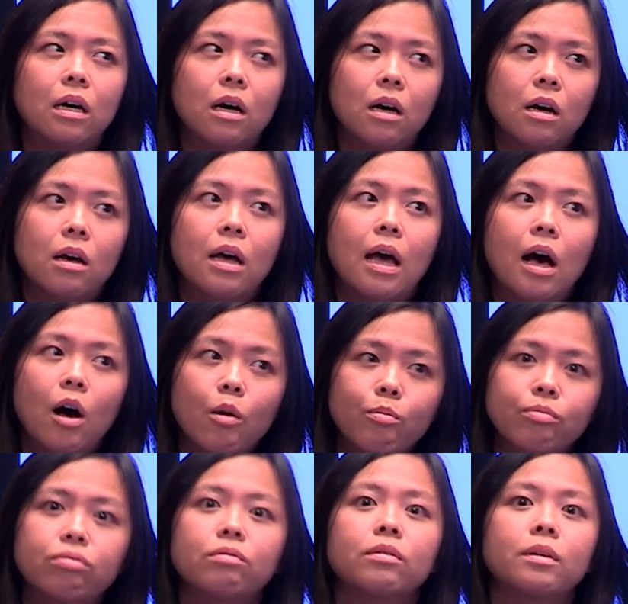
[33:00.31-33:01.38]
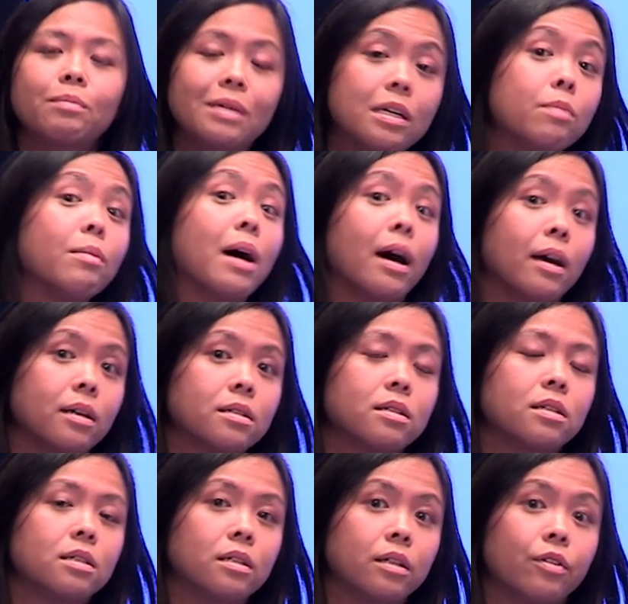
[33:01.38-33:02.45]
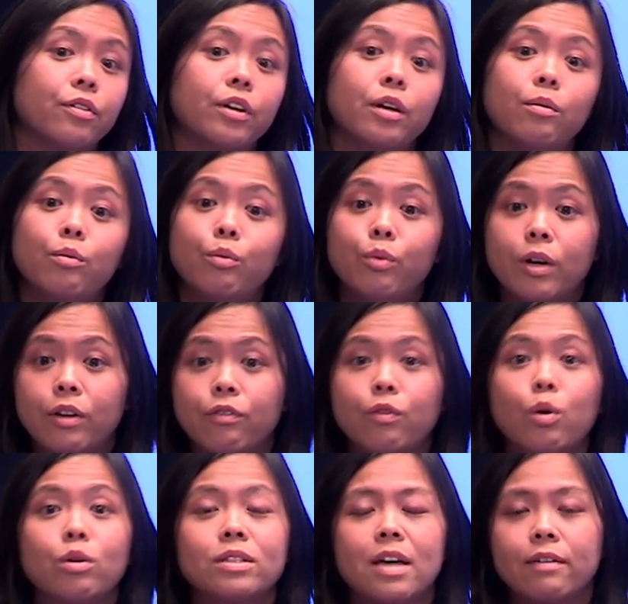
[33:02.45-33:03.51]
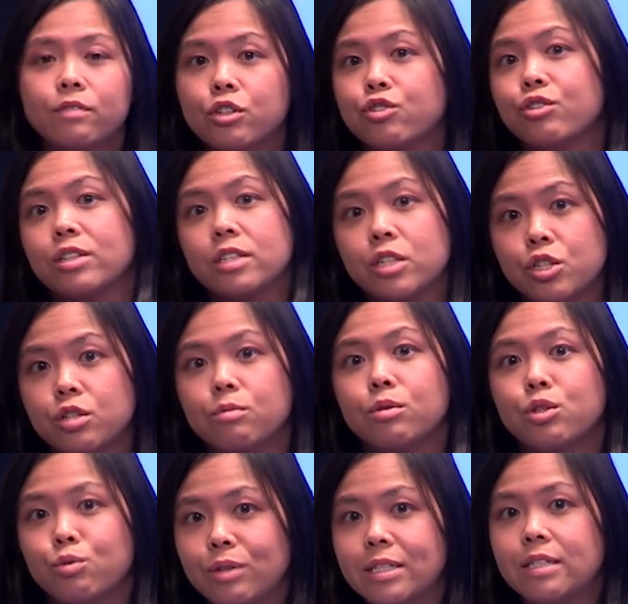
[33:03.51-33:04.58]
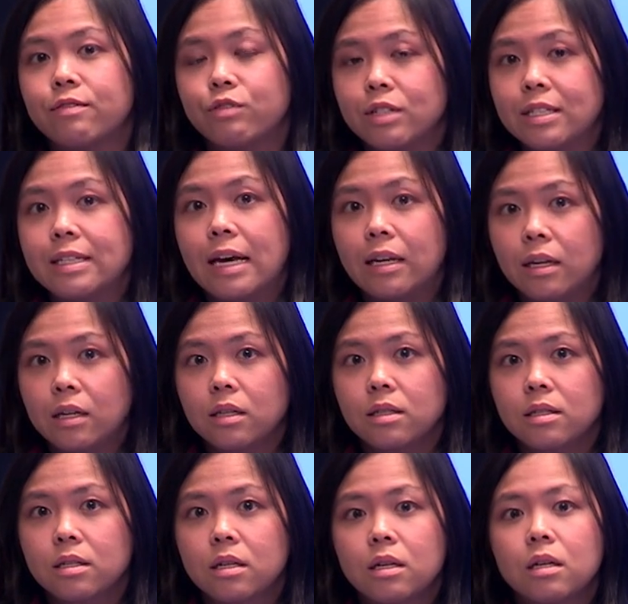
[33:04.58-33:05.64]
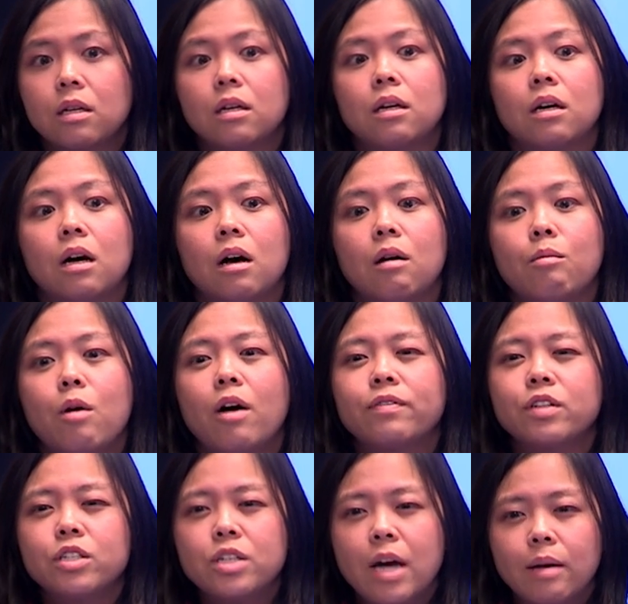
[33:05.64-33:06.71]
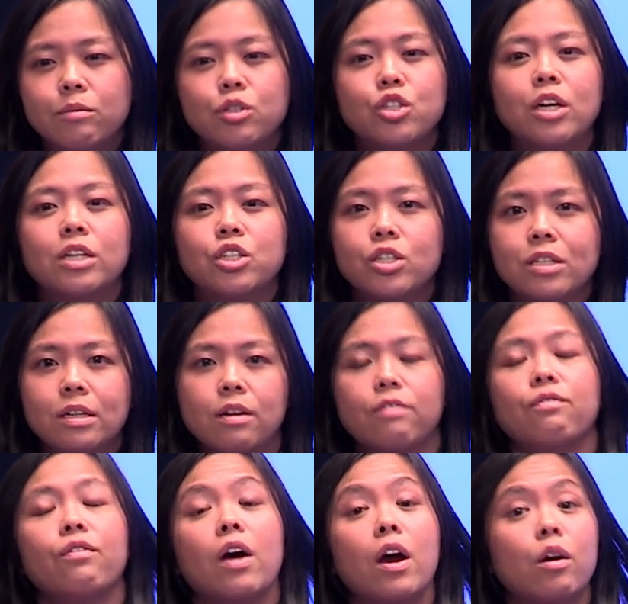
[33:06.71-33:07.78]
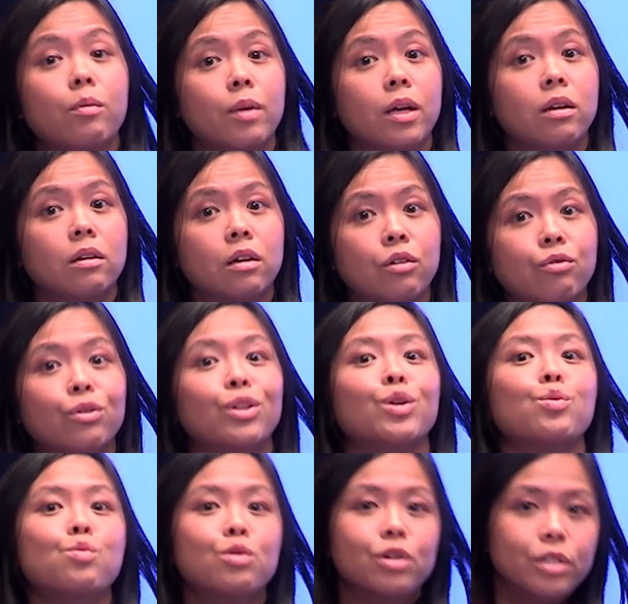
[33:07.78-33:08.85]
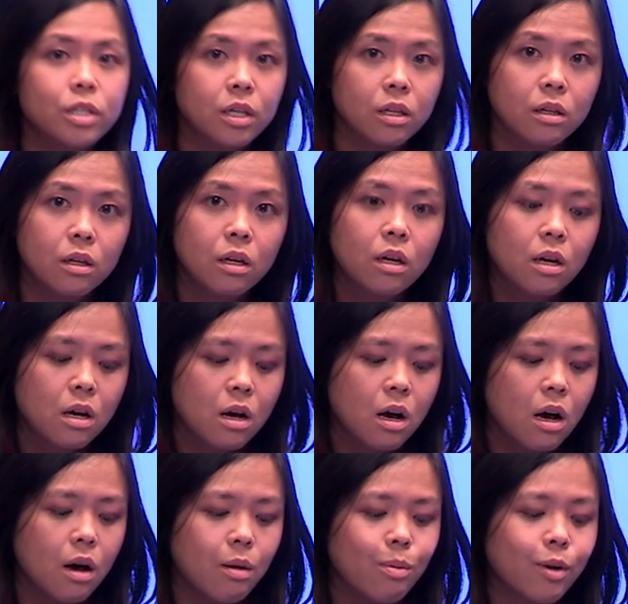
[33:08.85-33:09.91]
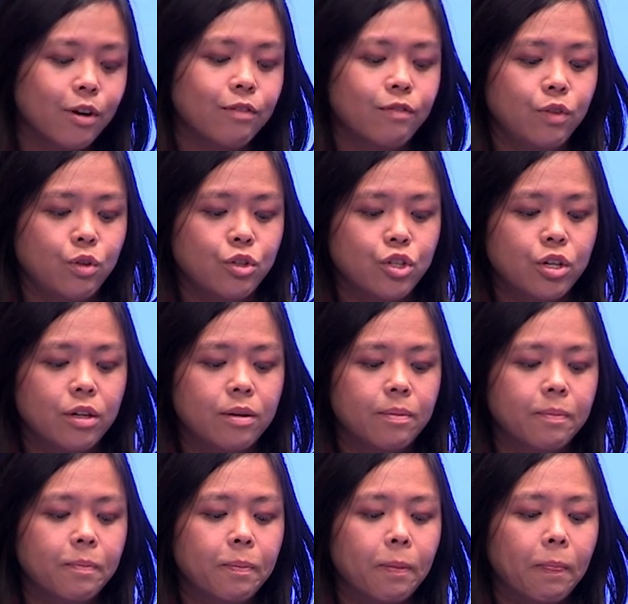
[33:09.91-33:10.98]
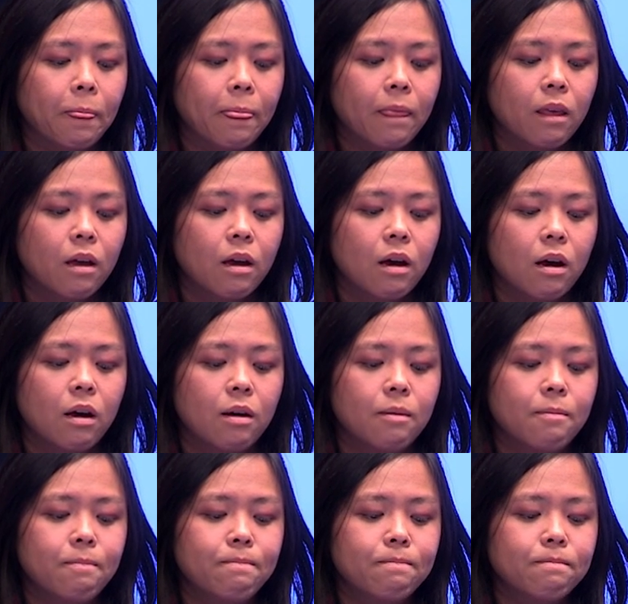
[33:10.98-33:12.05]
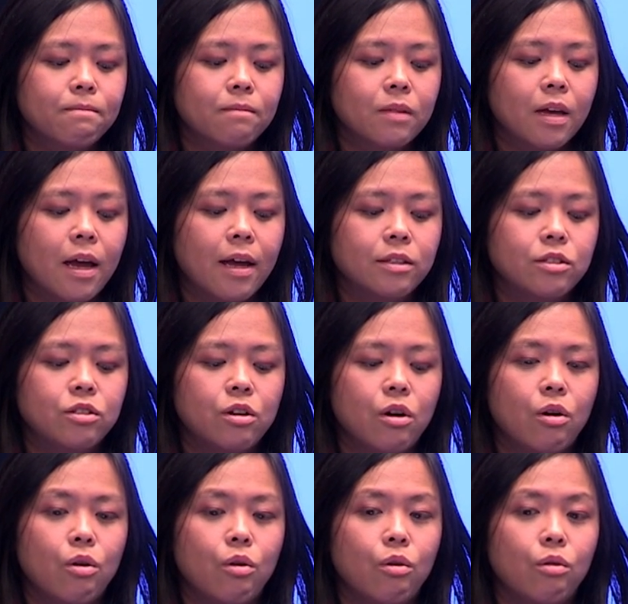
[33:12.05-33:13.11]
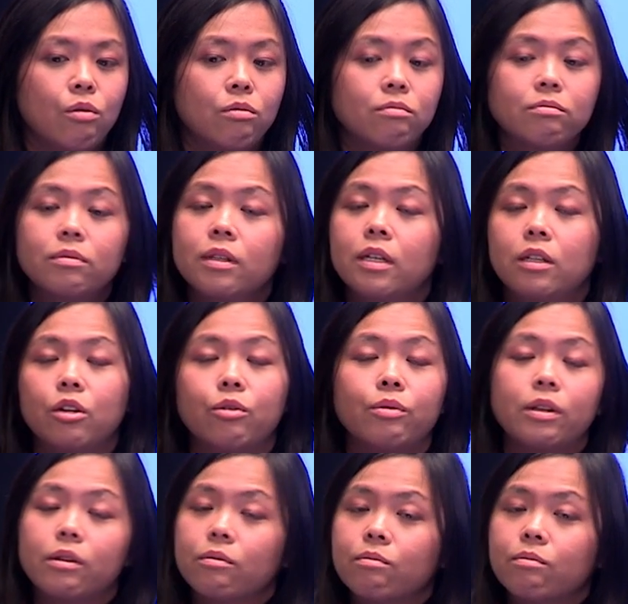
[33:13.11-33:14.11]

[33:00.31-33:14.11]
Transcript: uh, help minimize the delirium when folks have to transition between different settings. Um, oftentimes, changes in environment can really worsen uh, confusion. Um, and so, you know,